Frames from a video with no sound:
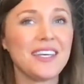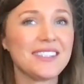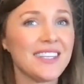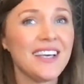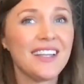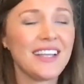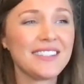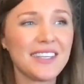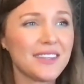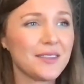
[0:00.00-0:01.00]
That's
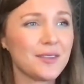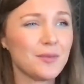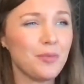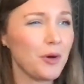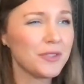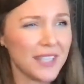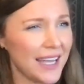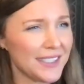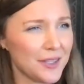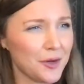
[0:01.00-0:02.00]
like both
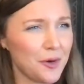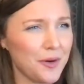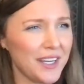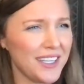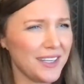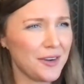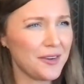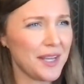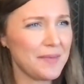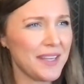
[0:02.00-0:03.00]
sides of the coin. You know
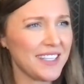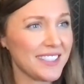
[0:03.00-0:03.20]
what I mean?